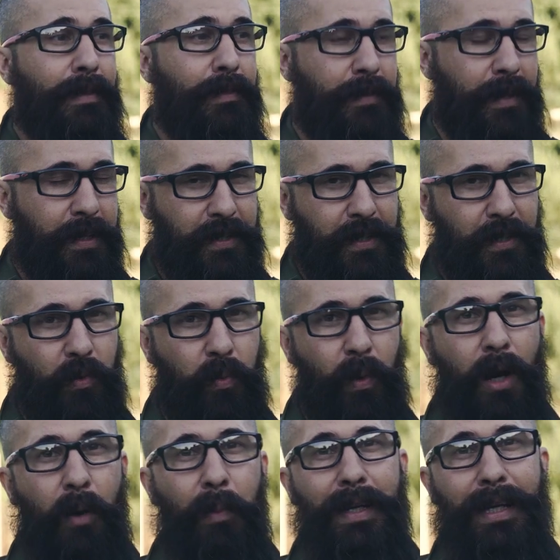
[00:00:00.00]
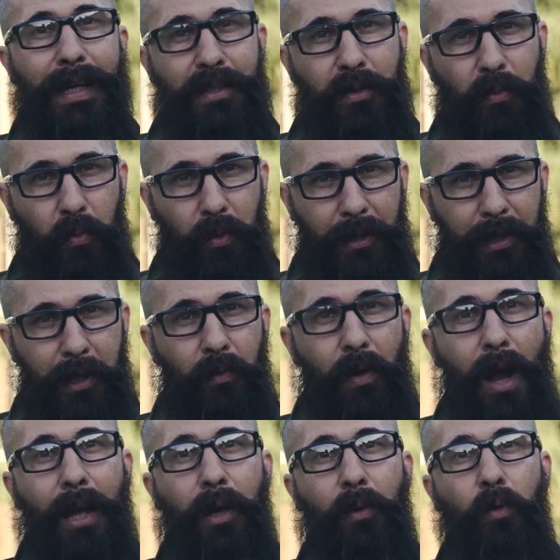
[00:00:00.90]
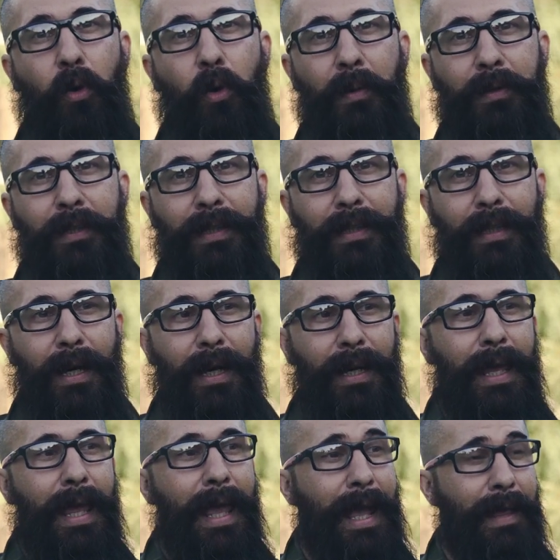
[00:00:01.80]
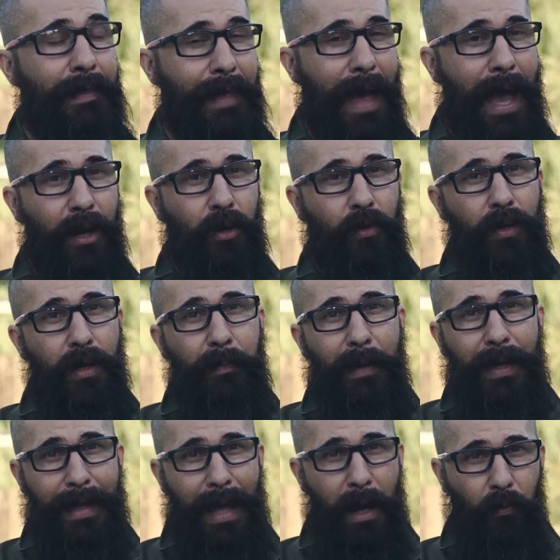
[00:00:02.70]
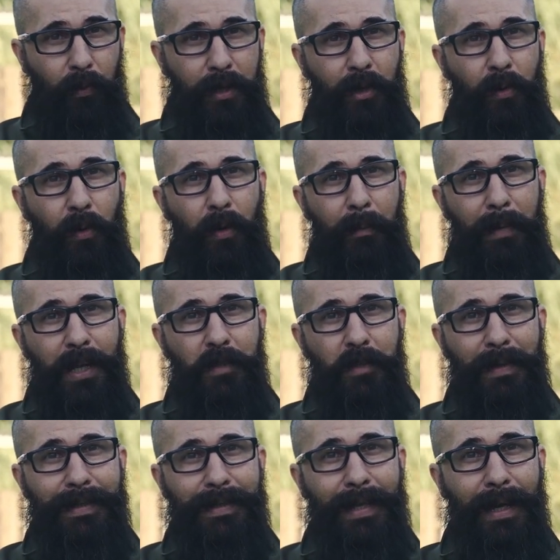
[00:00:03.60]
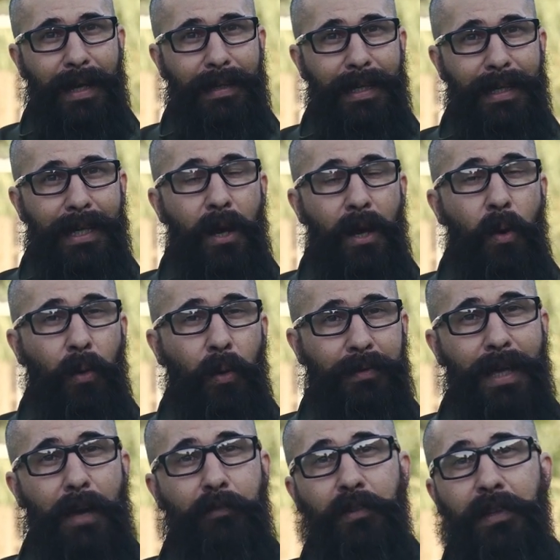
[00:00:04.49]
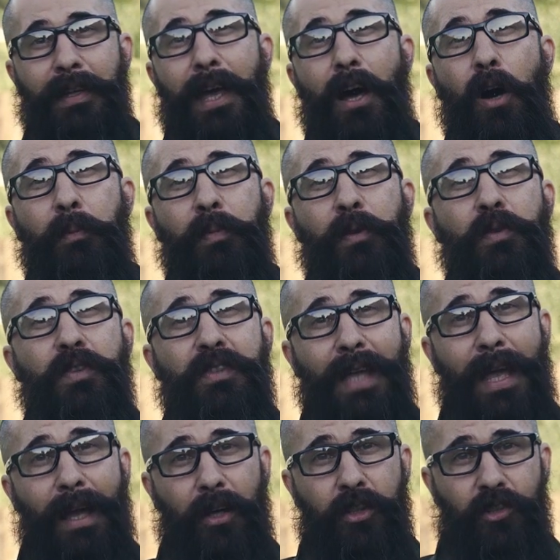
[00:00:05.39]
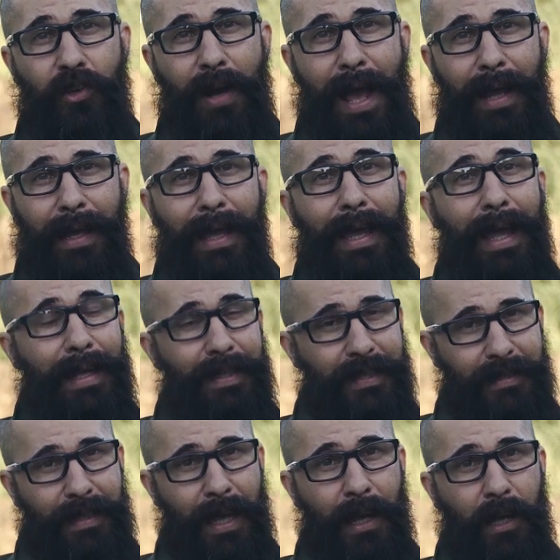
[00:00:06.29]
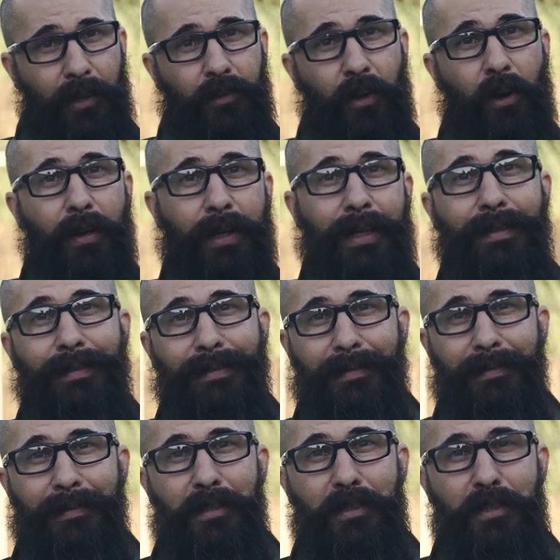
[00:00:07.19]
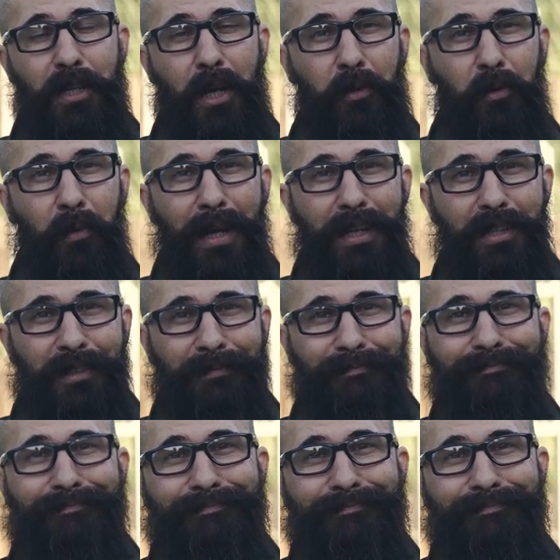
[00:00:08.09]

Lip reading: this is where we get to really rock and roll with the gun, and that grip and that recoil management technique will definitely help you stay on track and stay on target. See you on the range.